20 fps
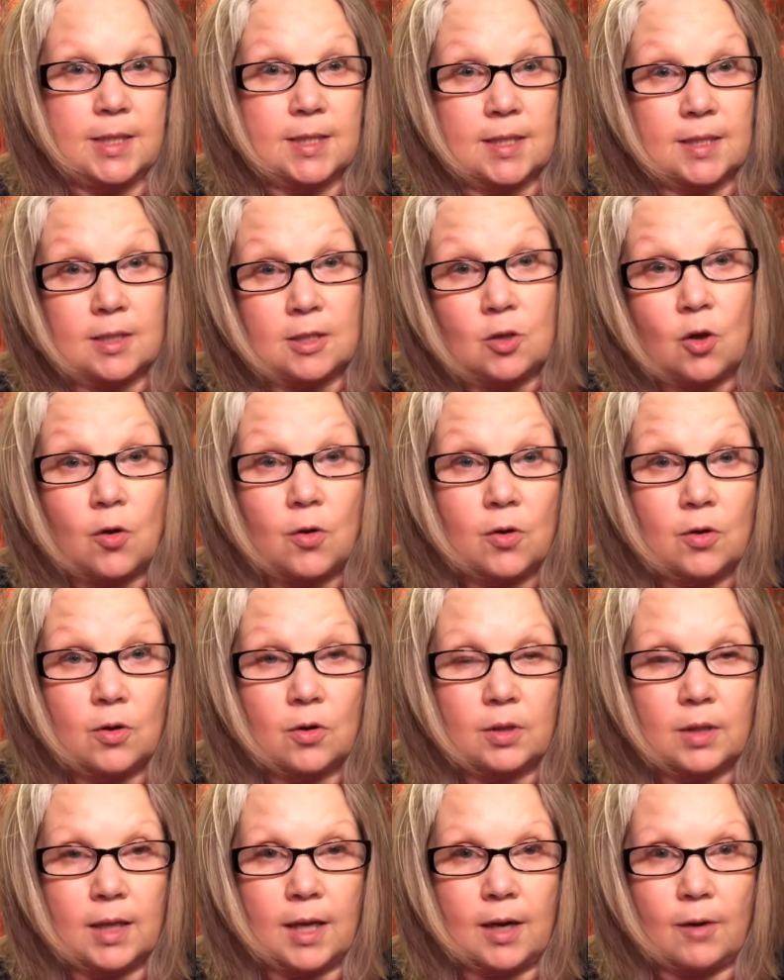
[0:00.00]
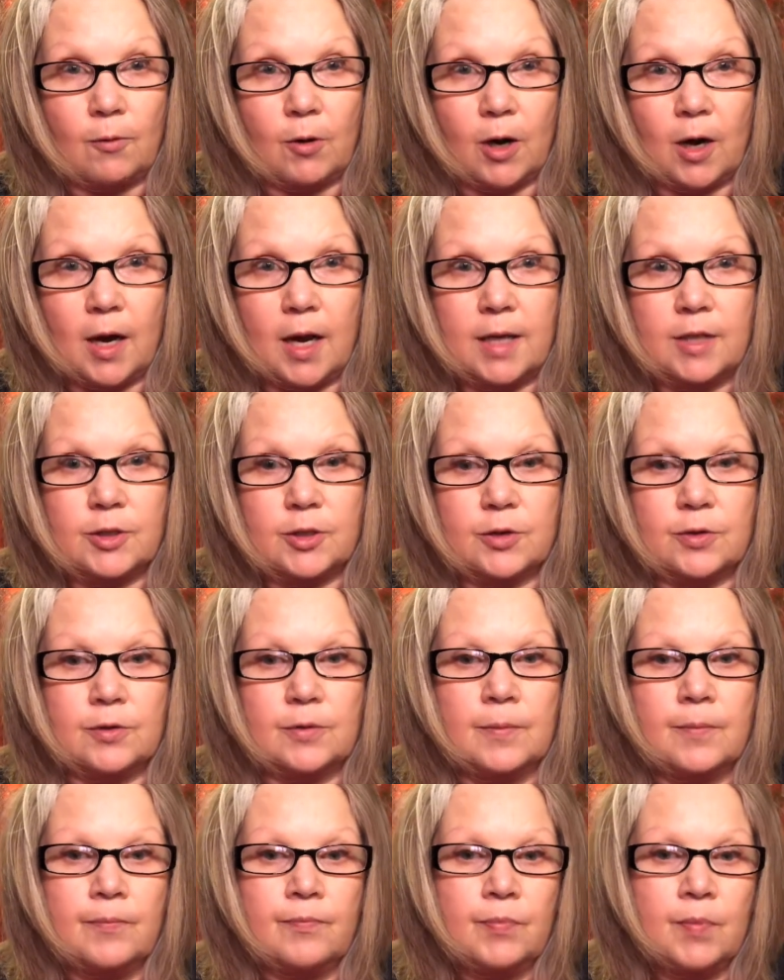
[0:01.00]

that's cold, like where I do,